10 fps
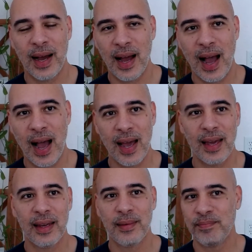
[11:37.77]

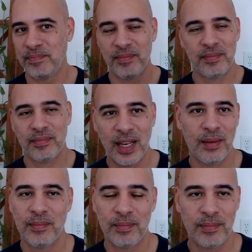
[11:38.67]
I, you know,
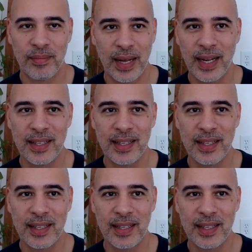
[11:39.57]
I got